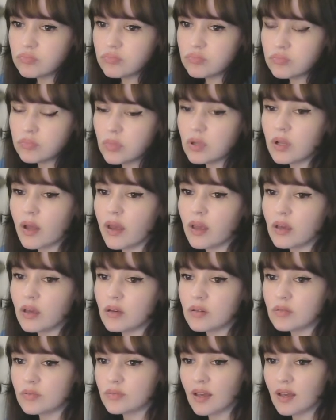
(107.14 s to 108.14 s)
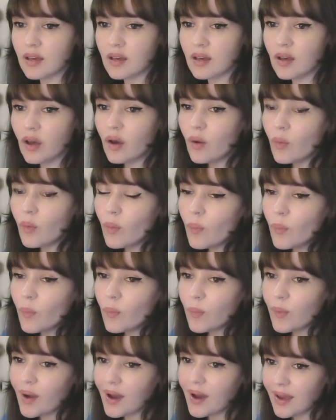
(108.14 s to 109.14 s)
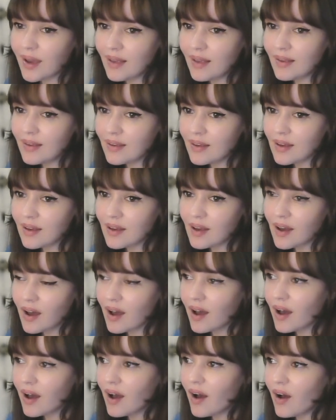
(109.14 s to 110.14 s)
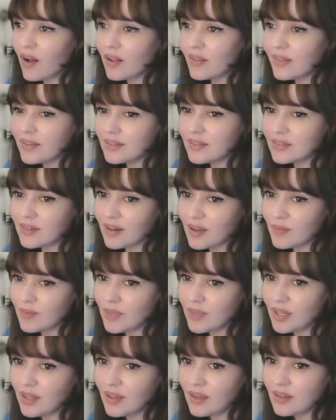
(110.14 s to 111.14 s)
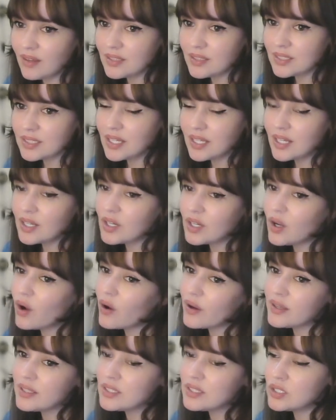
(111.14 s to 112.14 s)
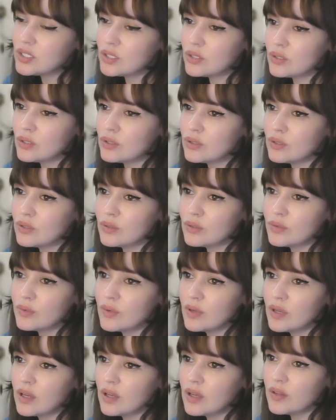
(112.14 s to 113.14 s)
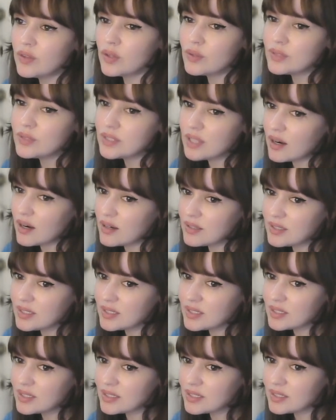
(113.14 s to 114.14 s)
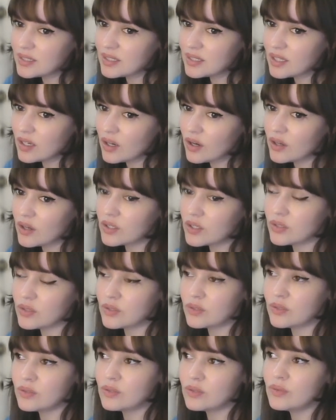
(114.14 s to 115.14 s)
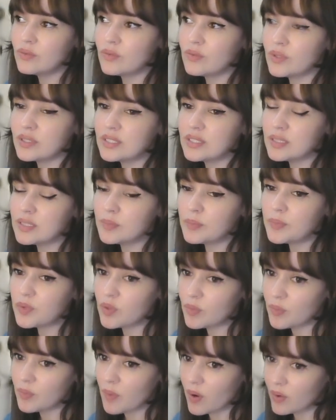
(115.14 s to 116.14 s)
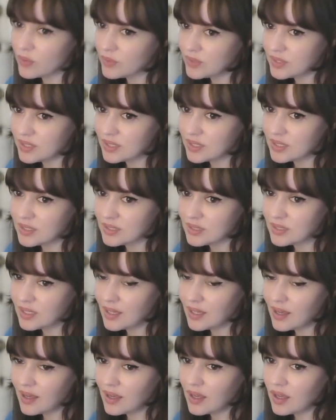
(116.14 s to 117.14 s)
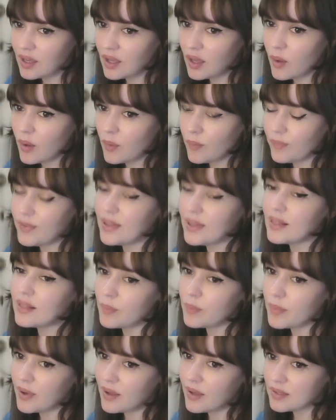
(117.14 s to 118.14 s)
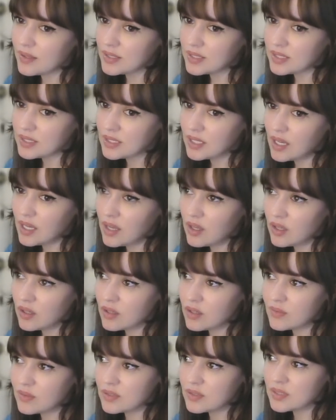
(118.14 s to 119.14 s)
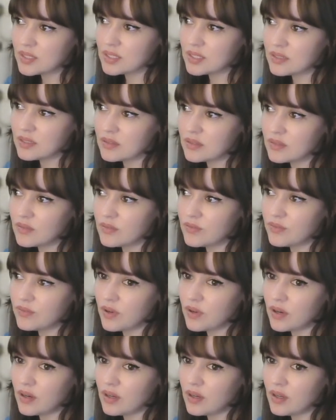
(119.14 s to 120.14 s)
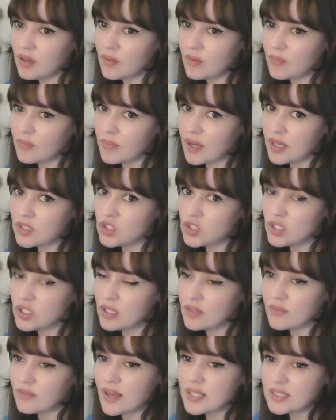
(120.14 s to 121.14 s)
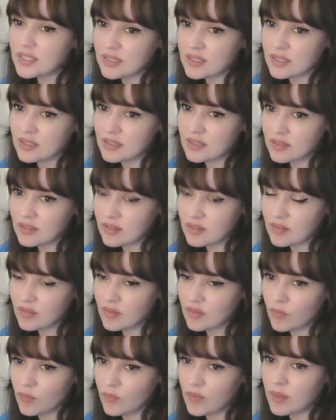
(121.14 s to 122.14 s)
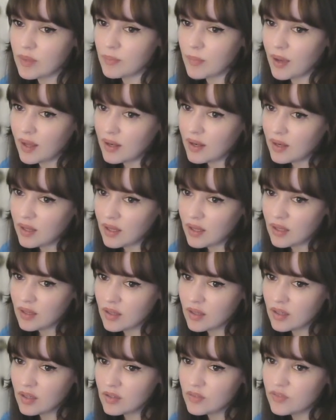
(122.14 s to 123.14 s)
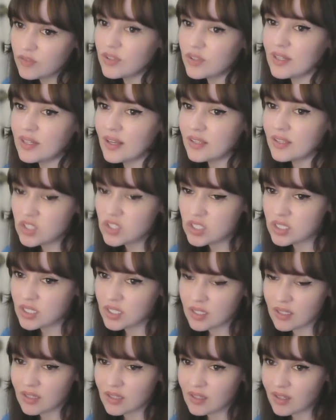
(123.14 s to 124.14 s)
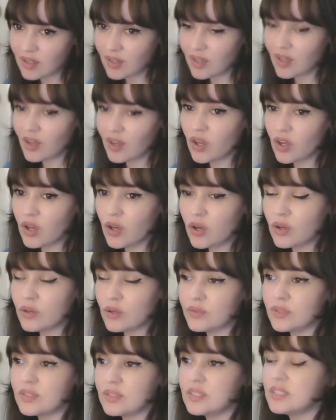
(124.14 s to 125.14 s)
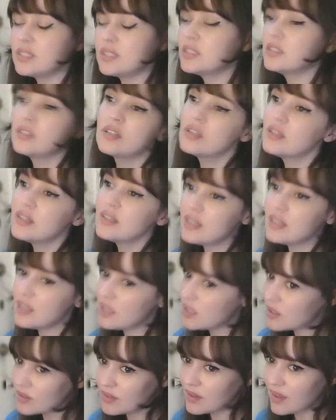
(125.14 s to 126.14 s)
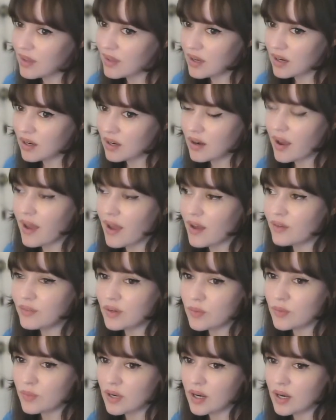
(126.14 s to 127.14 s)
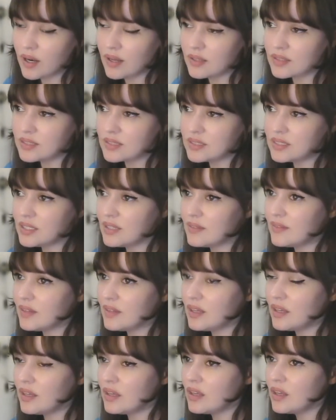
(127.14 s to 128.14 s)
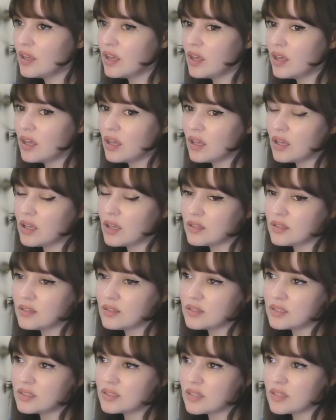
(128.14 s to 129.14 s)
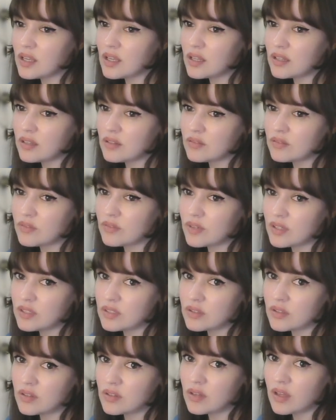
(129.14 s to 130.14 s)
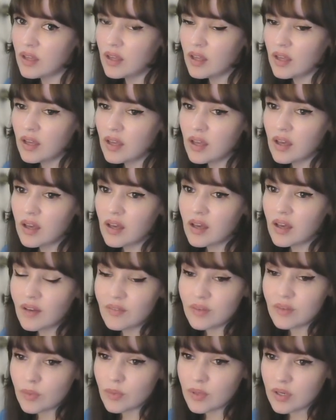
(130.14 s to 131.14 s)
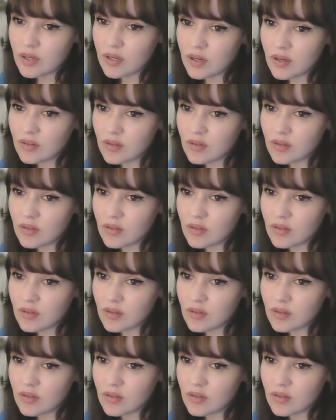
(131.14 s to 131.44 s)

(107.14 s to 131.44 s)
Like, why all the Grammys going to those artists who was promoted with labels, who was very much invested with the money financially, who was here and there, everywhere, in the TV, in the internet, in radio, everywhere,